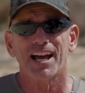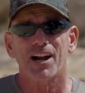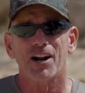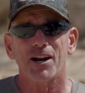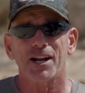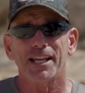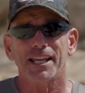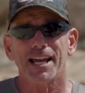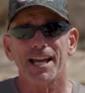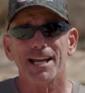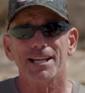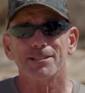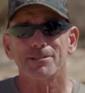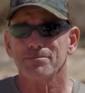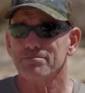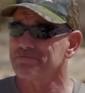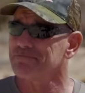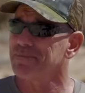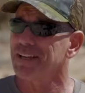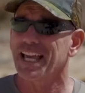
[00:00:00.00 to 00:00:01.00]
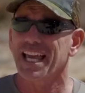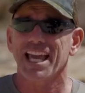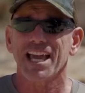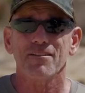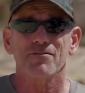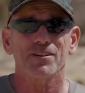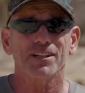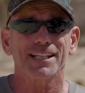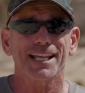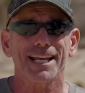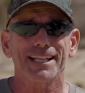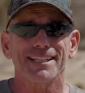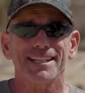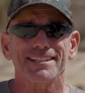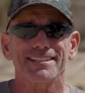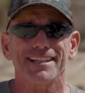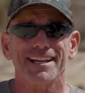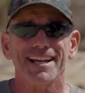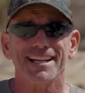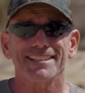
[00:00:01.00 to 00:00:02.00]
All right, guys. If you like
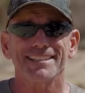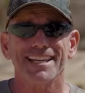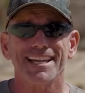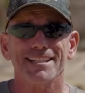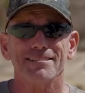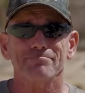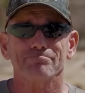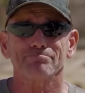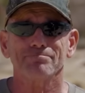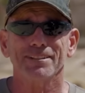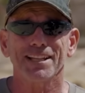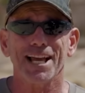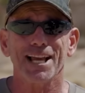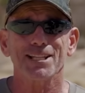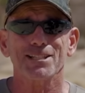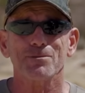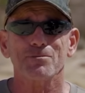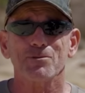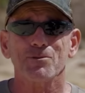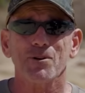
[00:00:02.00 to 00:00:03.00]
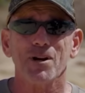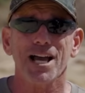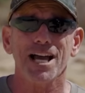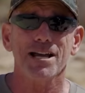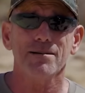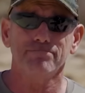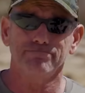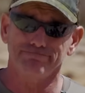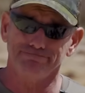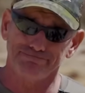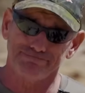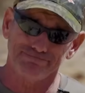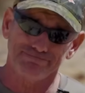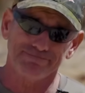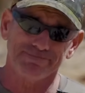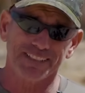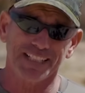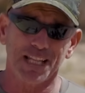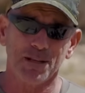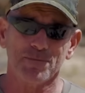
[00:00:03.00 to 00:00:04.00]
this content, like, subscribe,
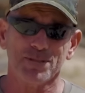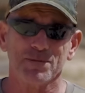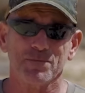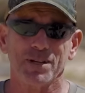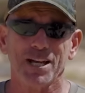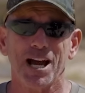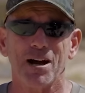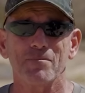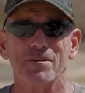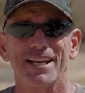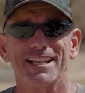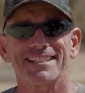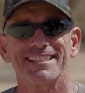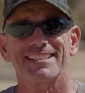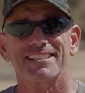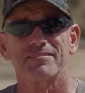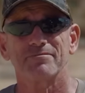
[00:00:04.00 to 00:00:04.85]
leave me some comment.